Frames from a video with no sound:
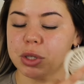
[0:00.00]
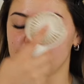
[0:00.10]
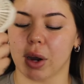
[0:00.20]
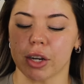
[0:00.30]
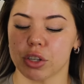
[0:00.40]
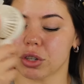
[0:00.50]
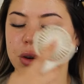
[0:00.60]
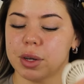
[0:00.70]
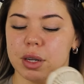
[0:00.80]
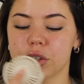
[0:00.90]
So I just
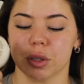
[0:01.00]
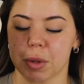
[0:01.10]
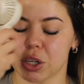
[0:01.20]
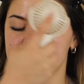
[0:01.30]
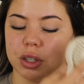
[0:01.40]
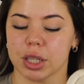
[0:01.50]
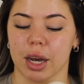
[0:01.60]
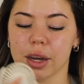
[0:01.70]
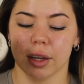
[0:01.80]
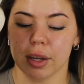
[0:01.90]
go in and just make sure
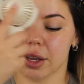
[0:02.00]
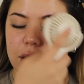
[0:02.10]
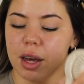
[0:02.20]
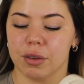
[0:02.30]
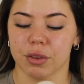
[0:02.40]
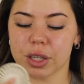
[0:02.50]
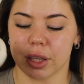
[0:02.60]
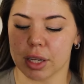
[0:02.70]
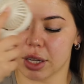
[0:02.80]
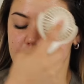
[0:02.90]
that
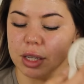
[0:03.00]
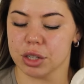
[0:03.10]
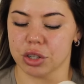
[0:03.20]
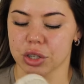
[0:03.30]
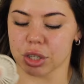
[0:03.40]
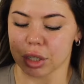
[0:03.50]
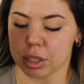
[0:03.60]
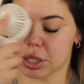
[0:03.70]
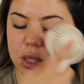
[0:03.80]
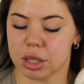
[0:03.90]
everything is
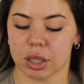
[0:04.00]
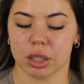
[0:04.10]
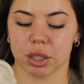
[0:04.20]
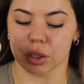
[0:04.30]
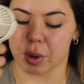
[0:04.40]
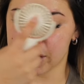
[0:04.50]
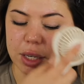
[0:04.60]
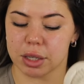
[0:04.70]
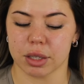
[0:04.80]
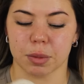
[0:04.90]
just the way it
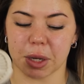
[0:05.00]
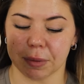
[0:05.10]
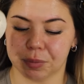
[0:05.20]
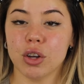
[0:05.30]
needs to be.